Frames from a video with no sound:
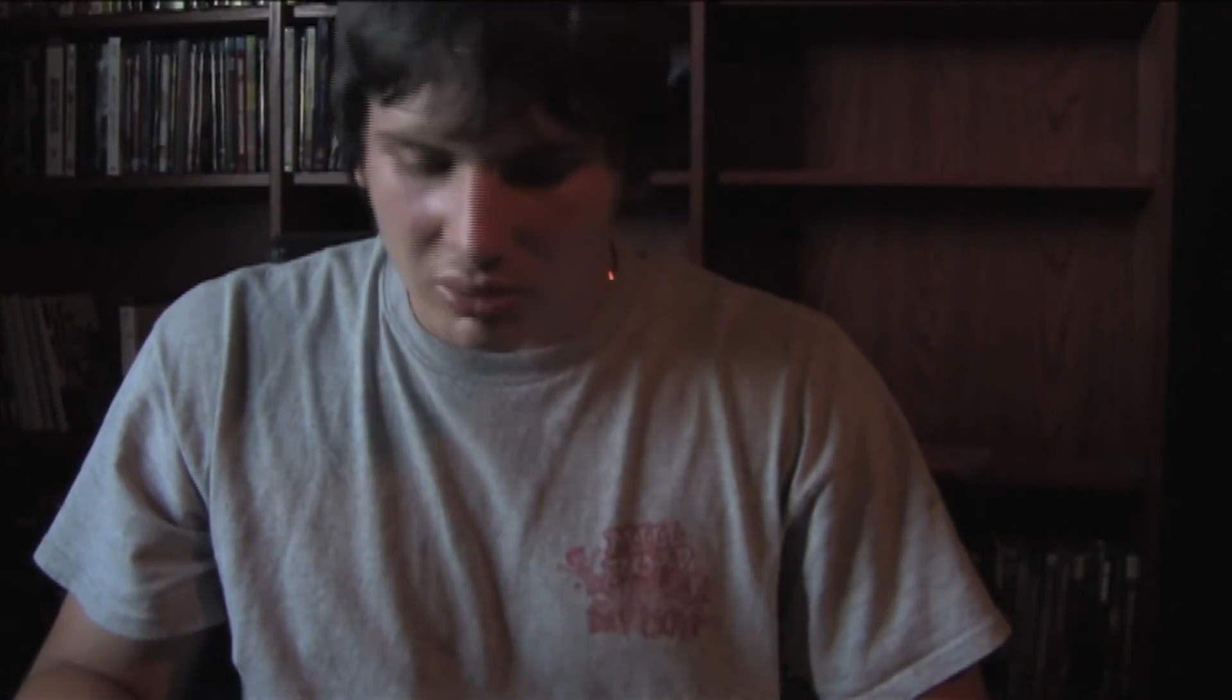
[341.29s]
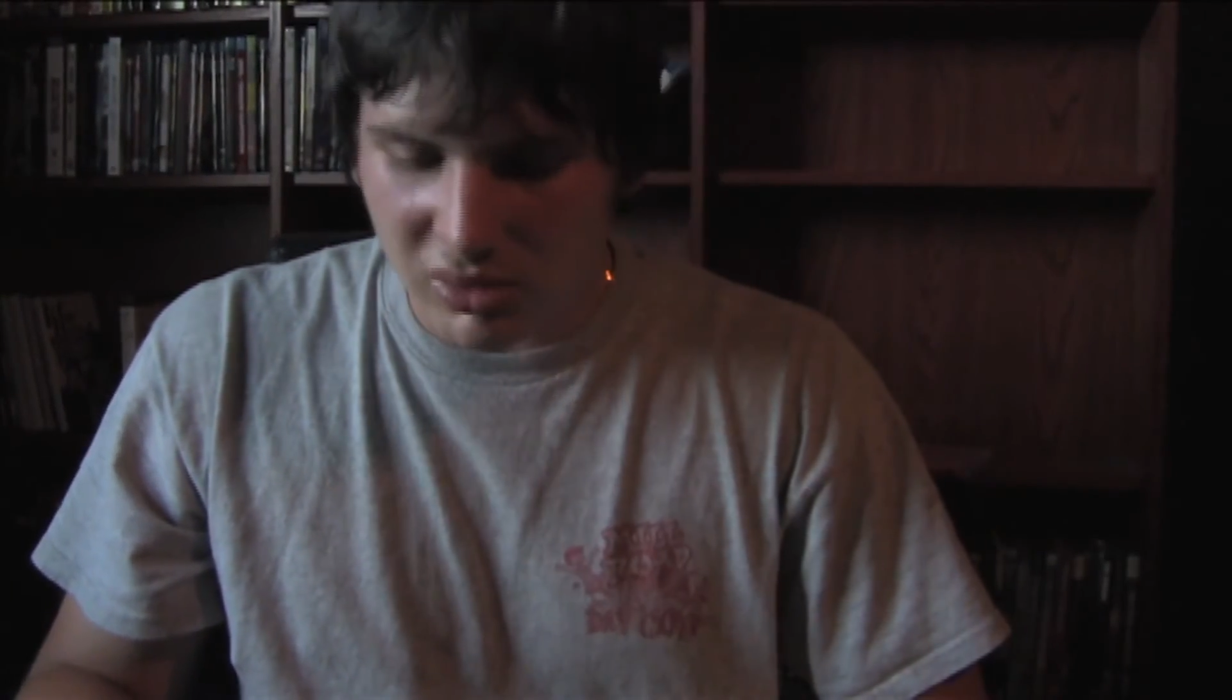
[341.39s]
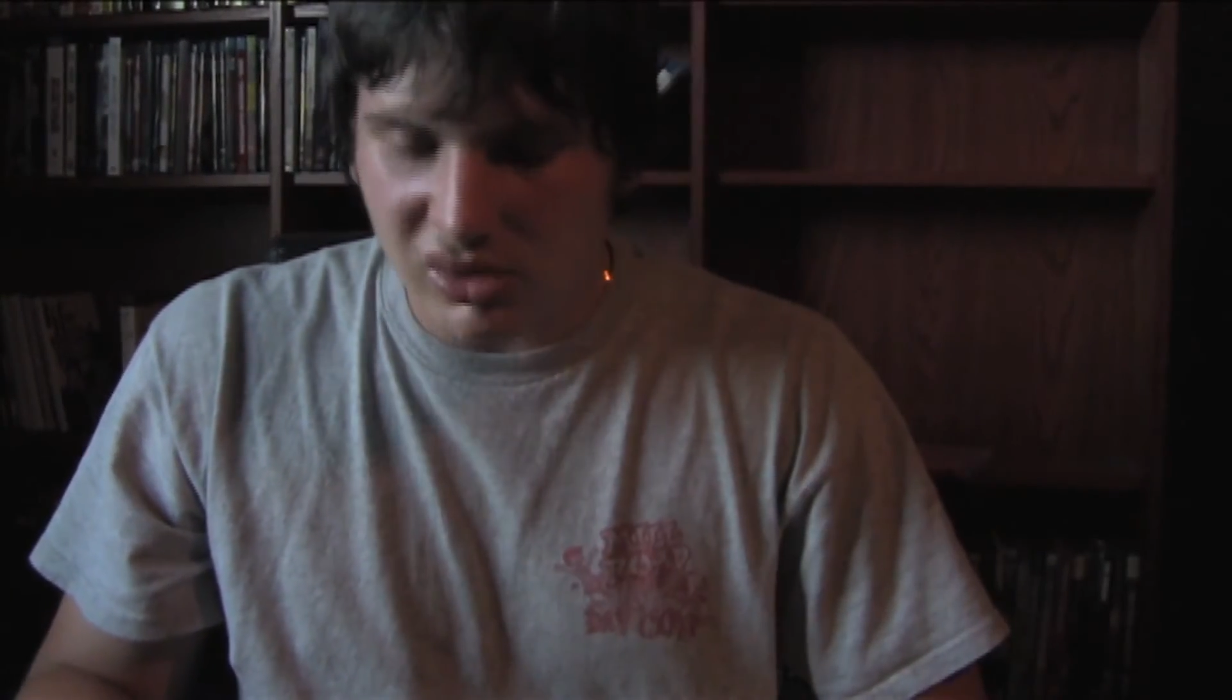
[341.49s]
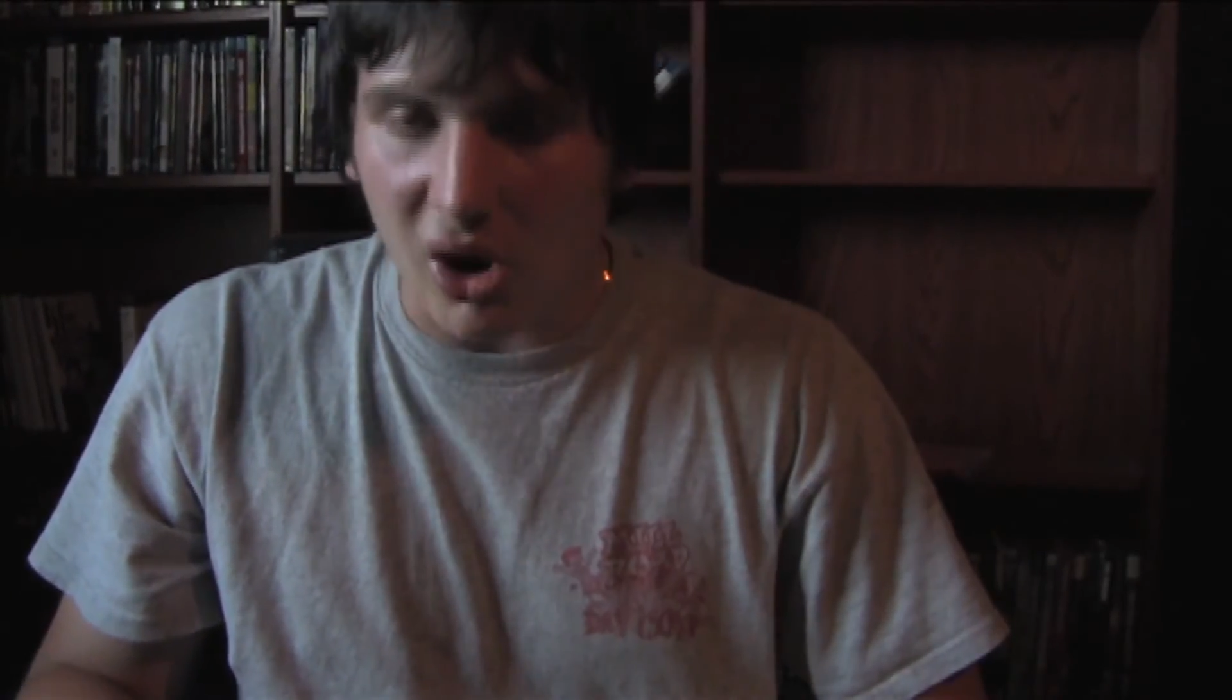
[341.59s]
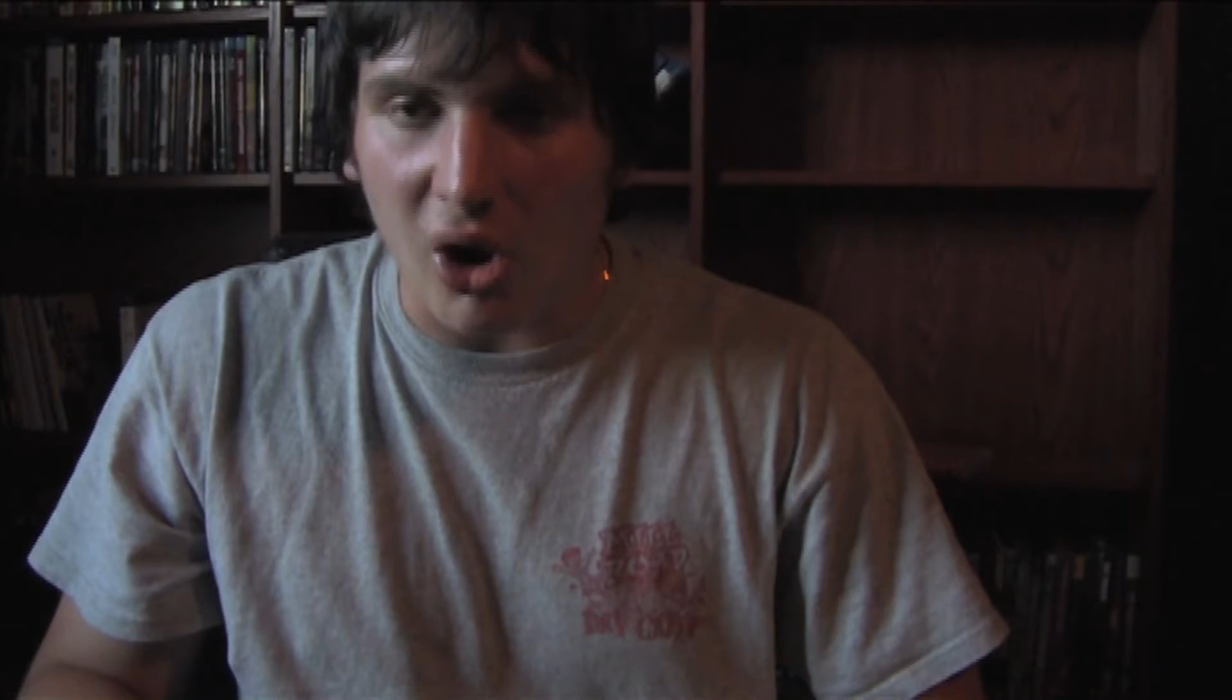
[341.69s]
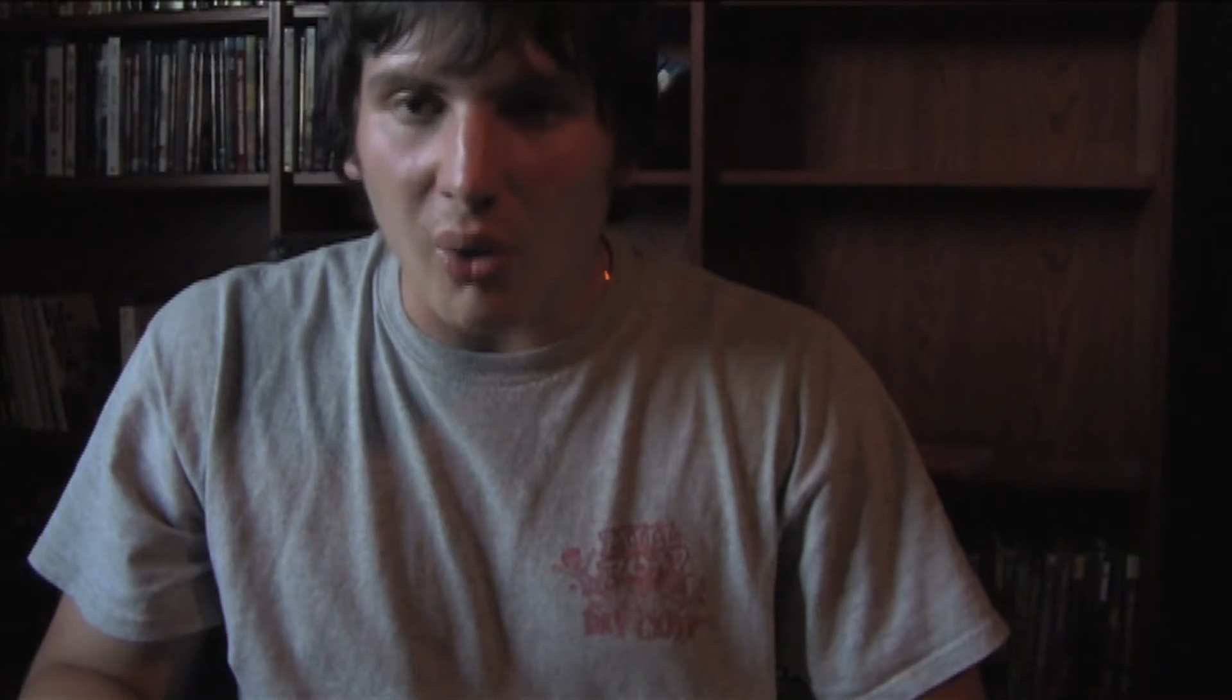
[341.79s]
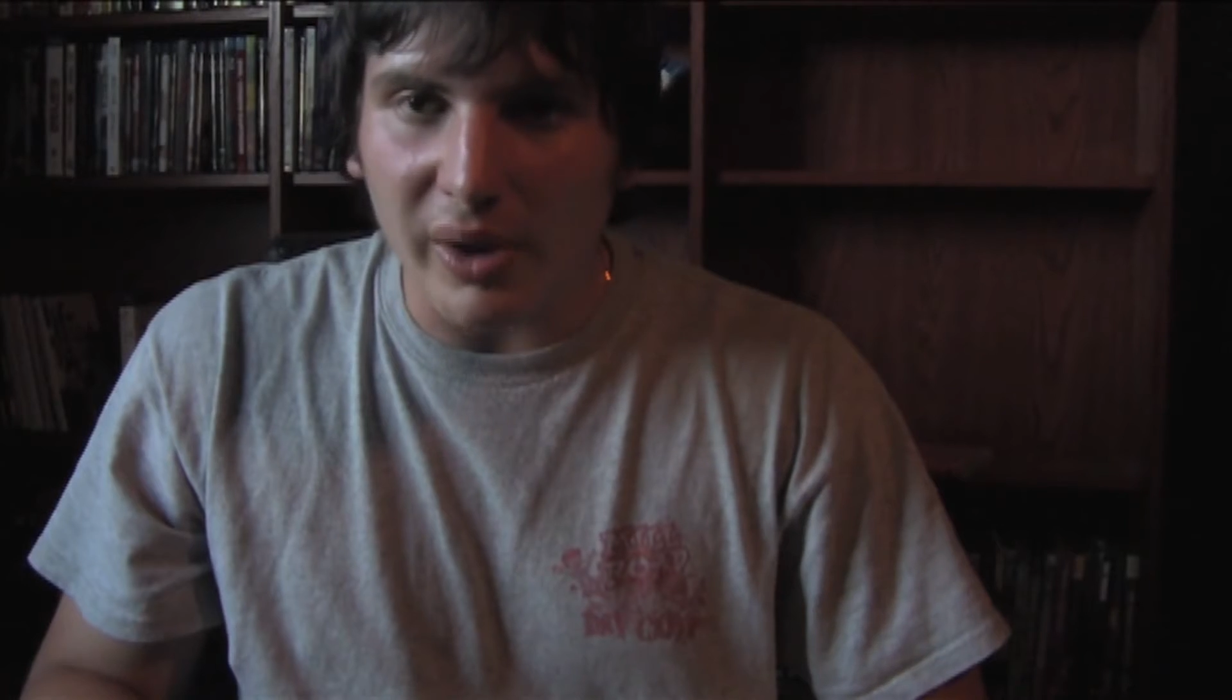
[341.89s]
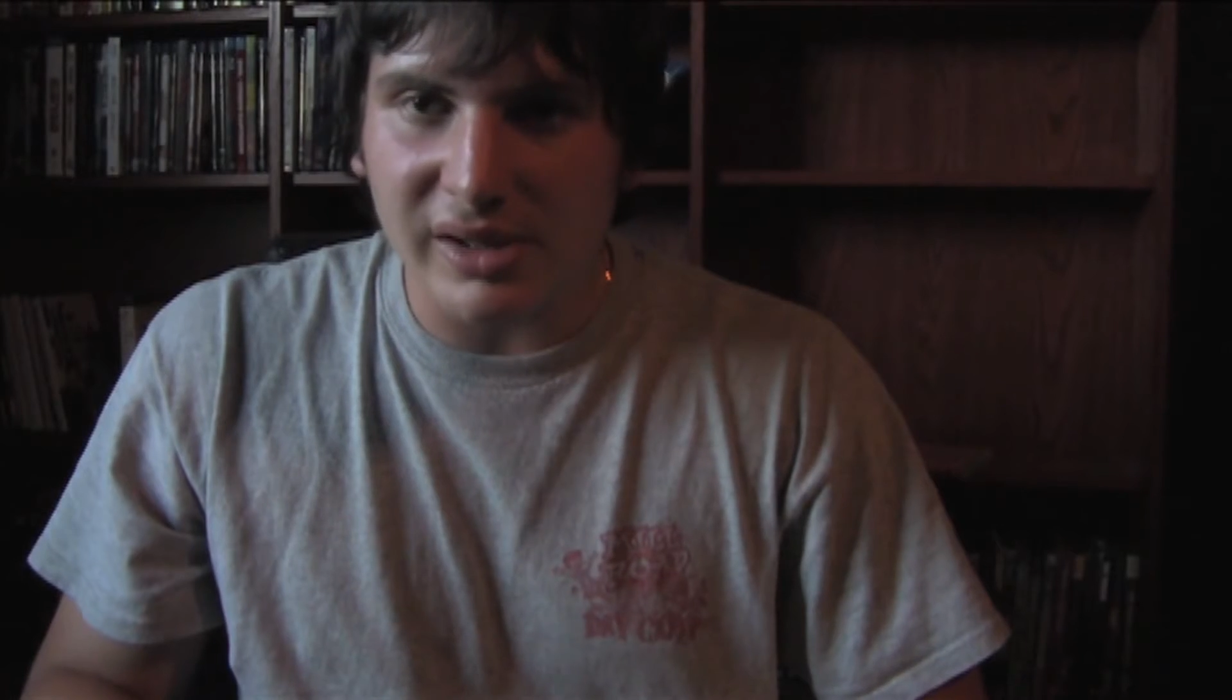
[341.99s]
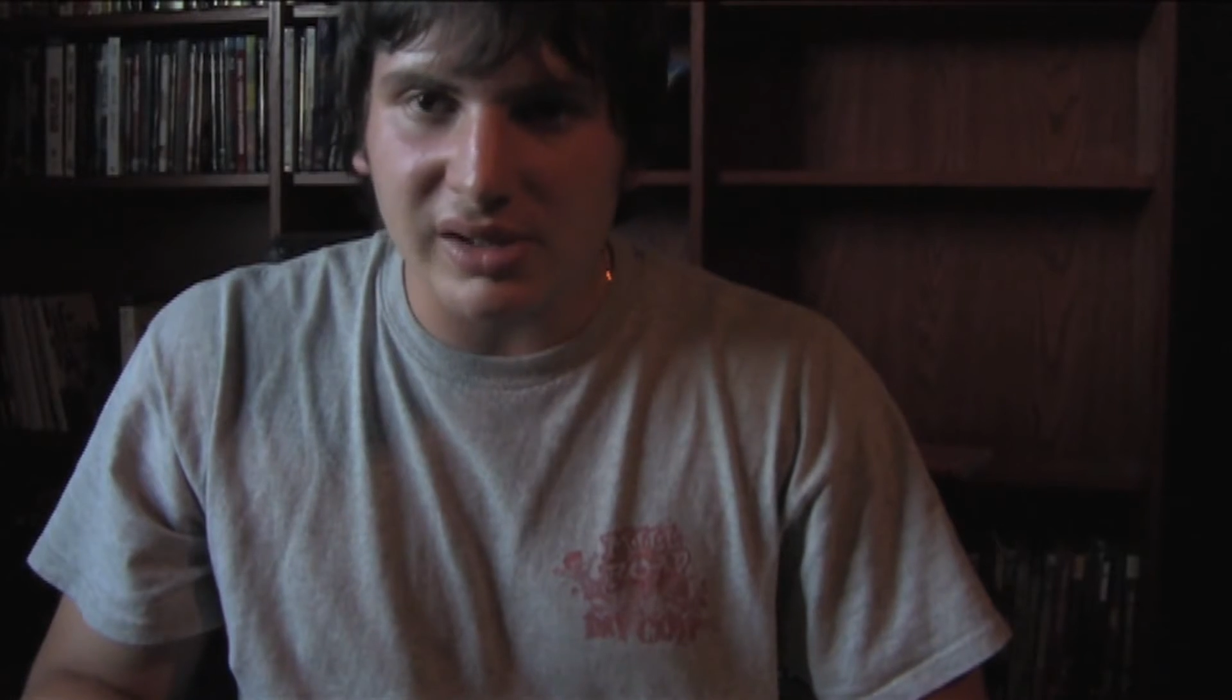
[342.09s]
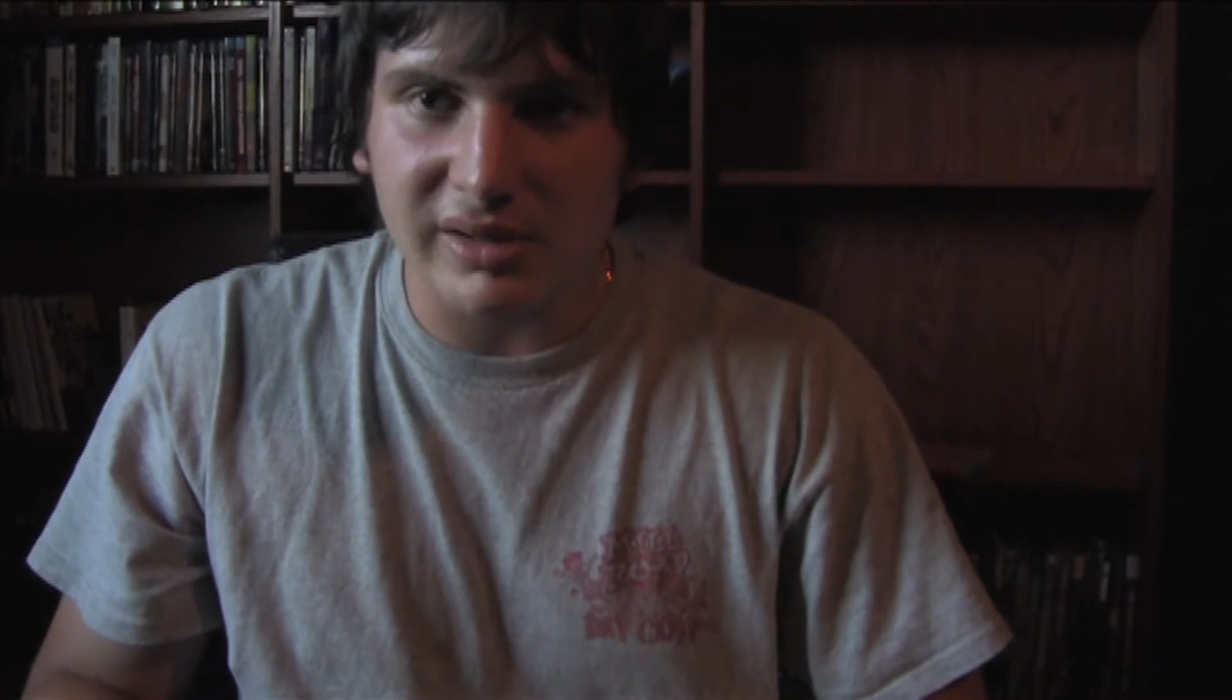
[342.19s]
almost
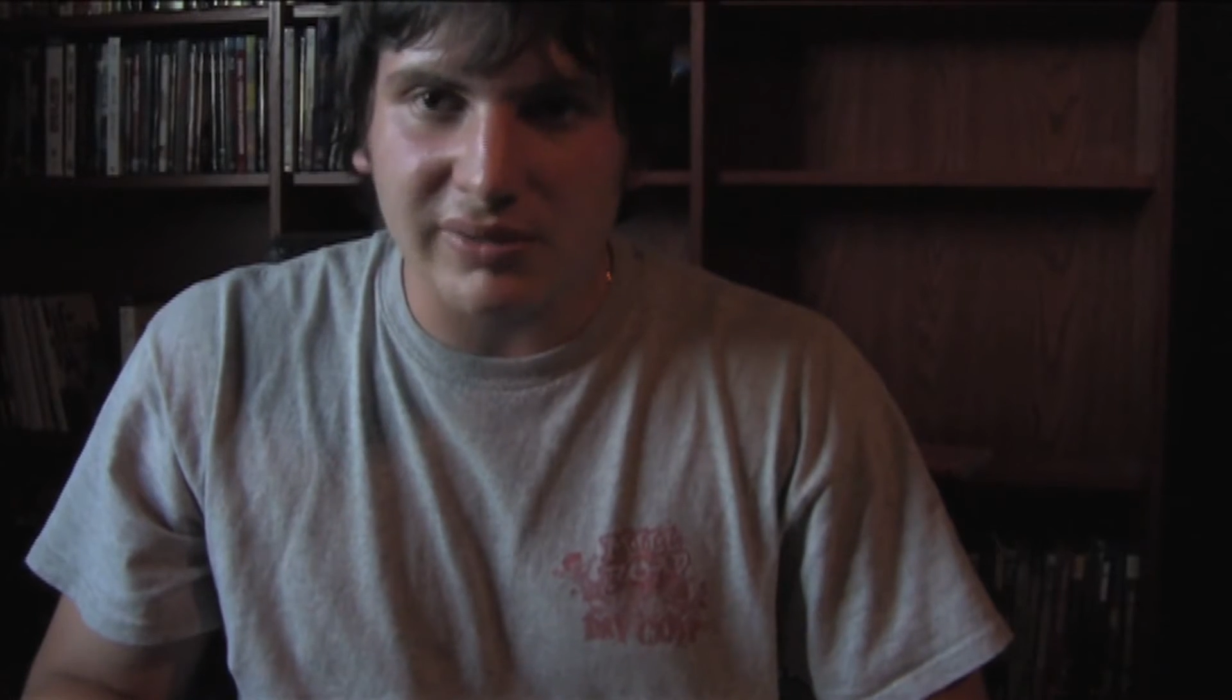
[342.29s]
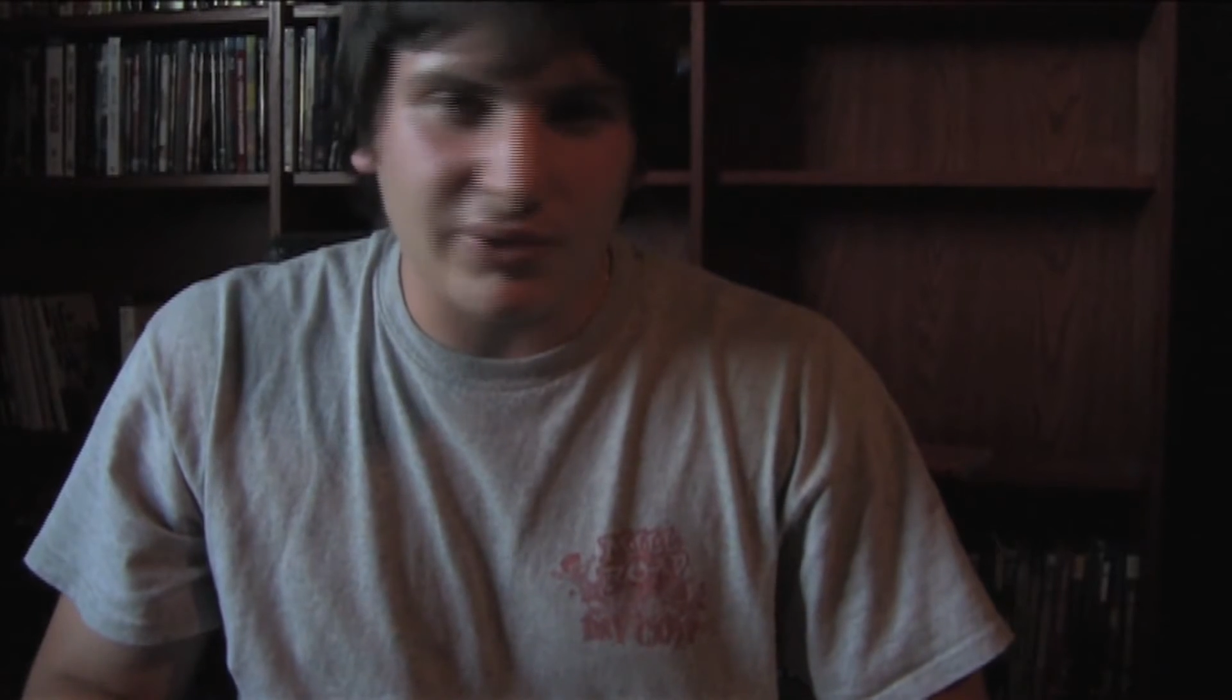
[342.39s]
always